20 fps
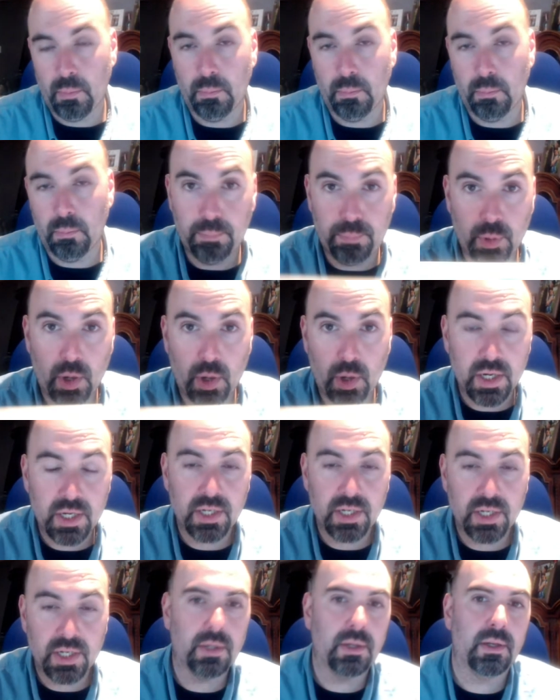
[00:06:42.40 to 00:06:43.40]
book
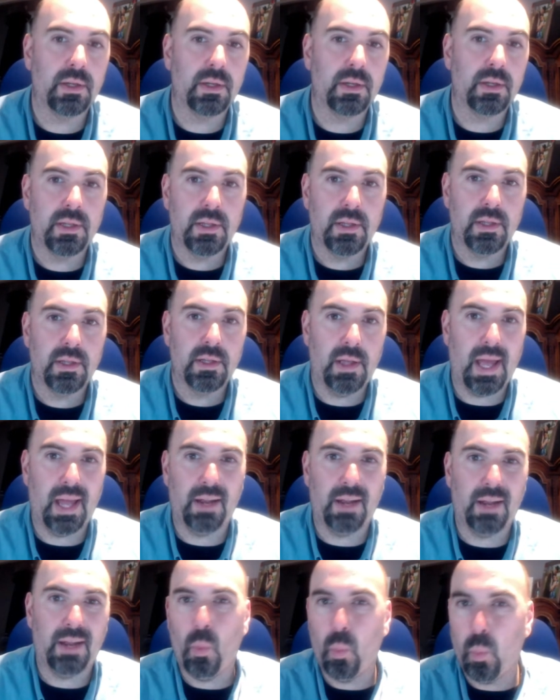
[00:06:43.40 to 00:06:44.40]

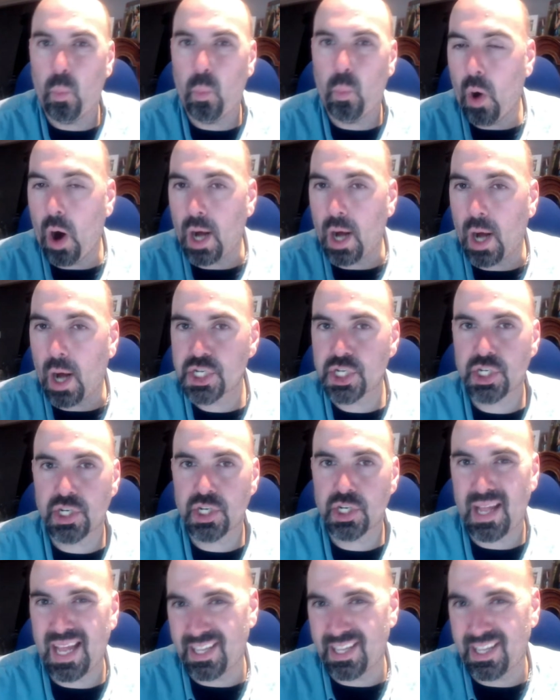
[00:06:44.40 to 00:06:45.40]
and watch
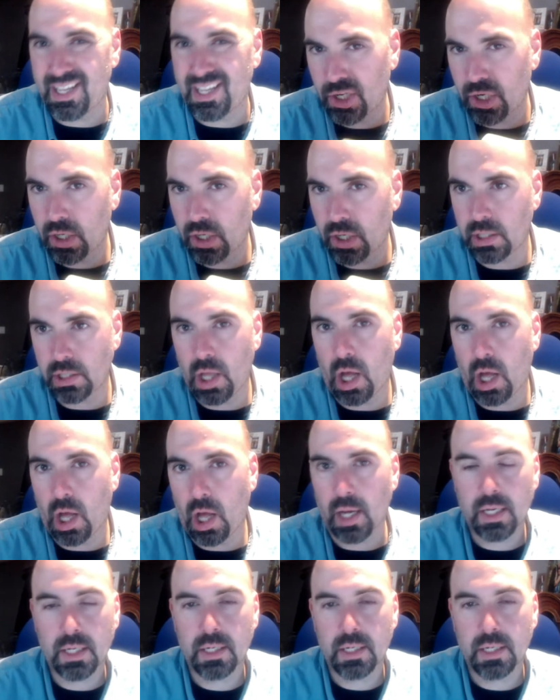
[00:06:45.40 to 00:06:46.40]
and
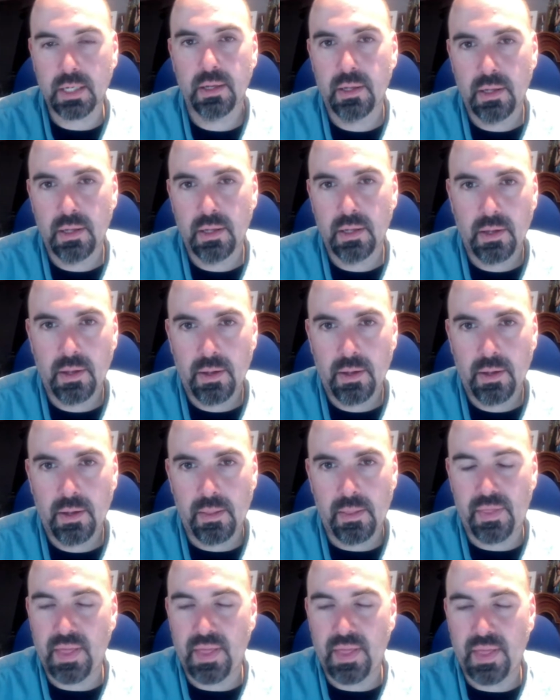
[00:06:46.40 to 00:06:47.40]
clock,
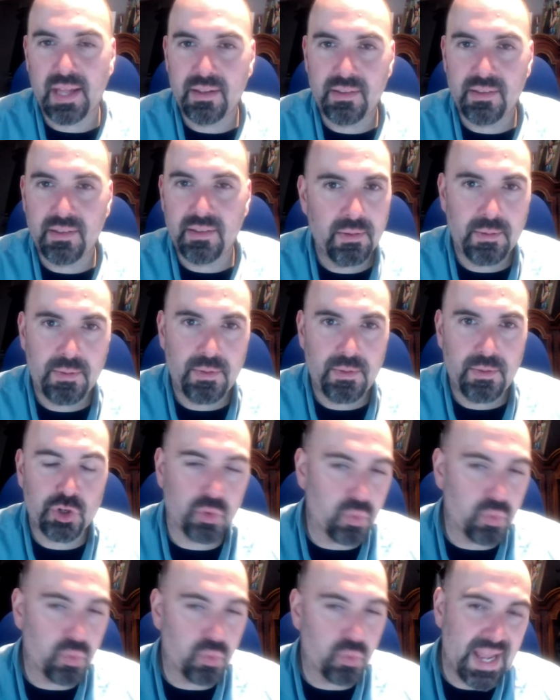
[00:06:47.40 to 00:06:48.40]
then
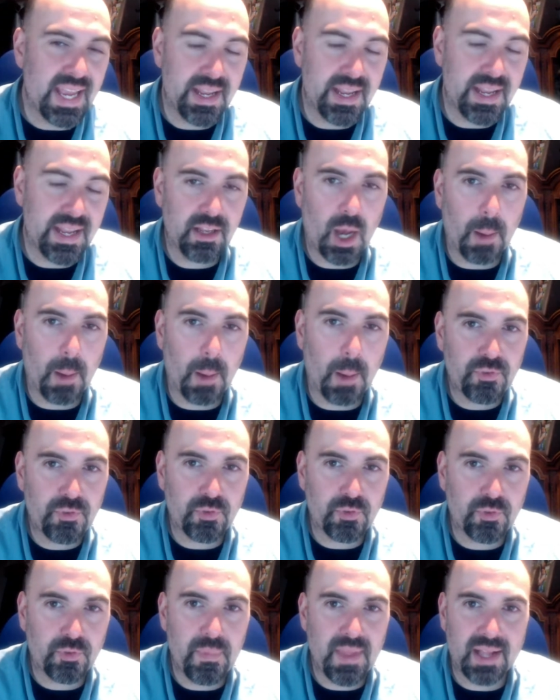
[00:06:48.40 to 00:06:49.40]
train comes
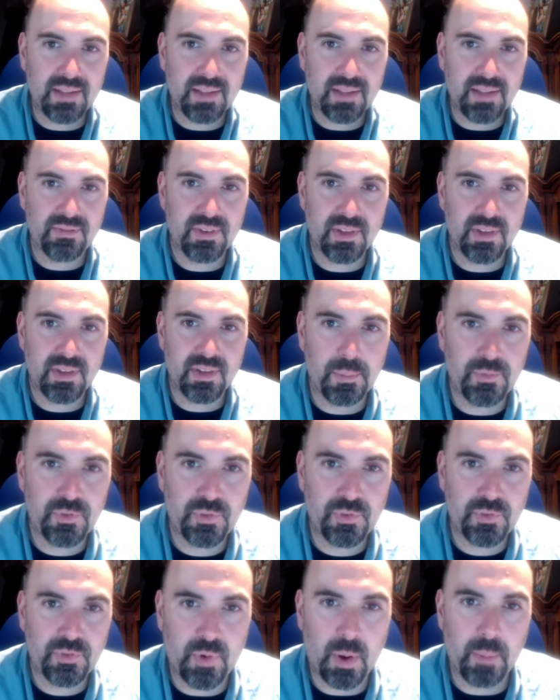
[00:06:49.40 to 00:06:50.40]

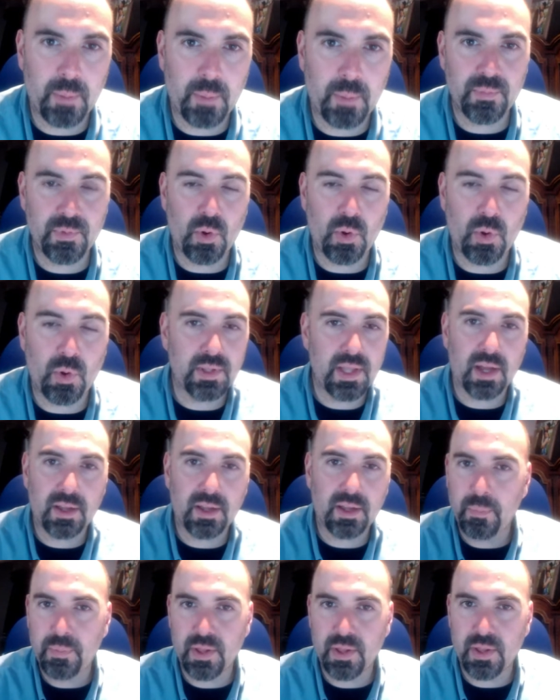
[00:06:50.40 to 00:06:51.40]
from only a
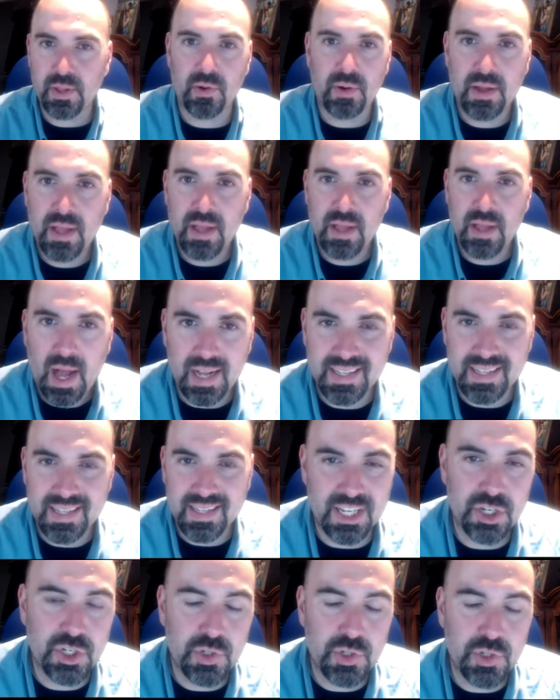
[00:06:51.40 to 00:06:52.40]
couple, a
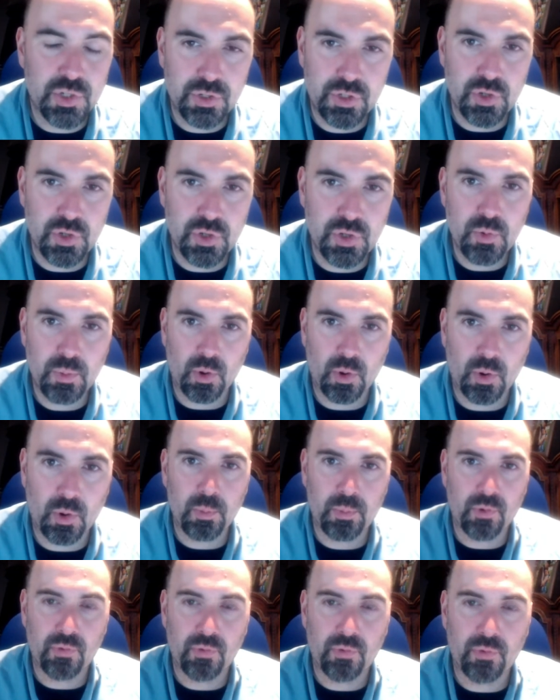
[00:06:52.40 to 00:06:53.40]
century, 2 or
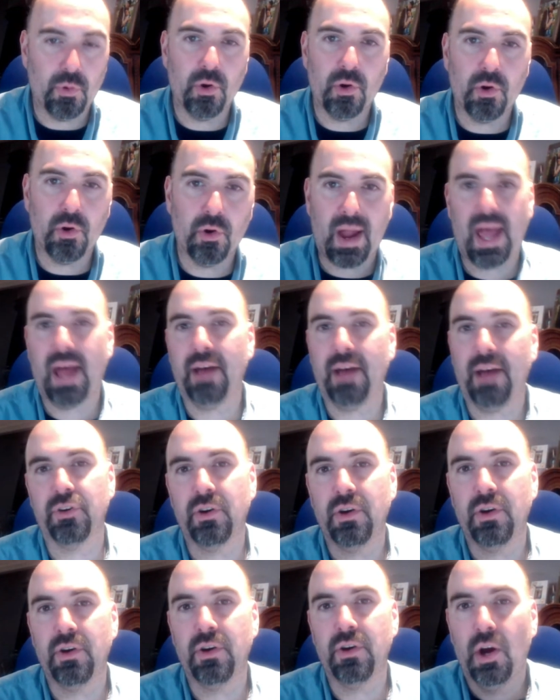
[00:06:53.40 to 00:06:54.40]
before or
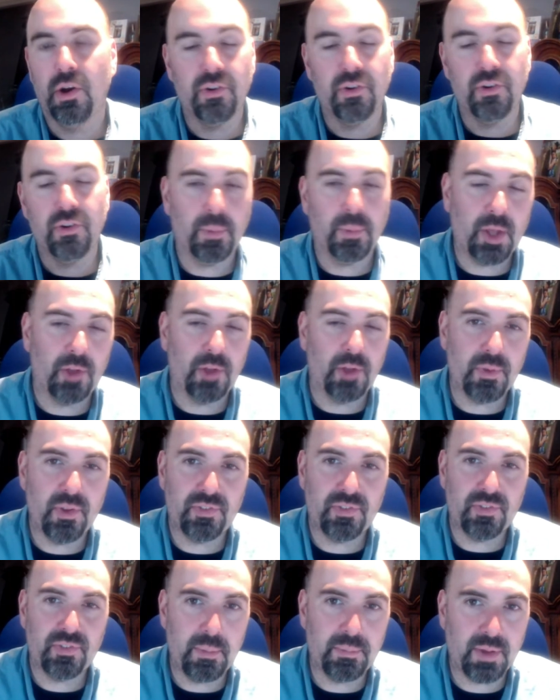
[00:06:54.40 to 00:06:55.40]
after, or sometimes from the
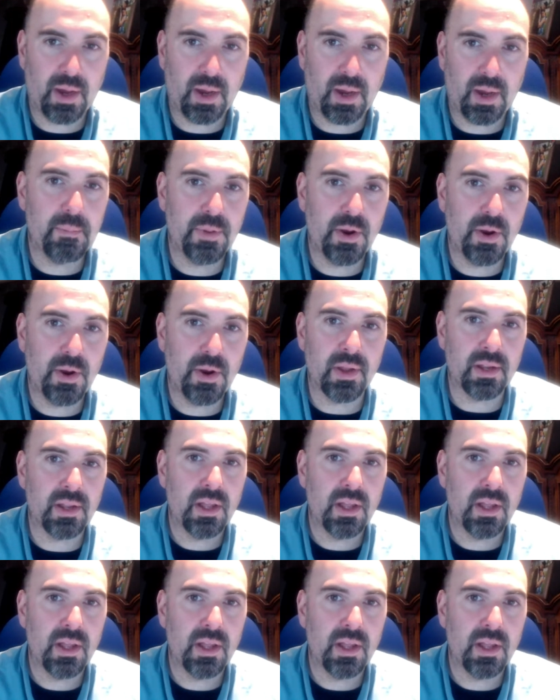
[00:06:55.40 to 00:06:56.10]
same time period.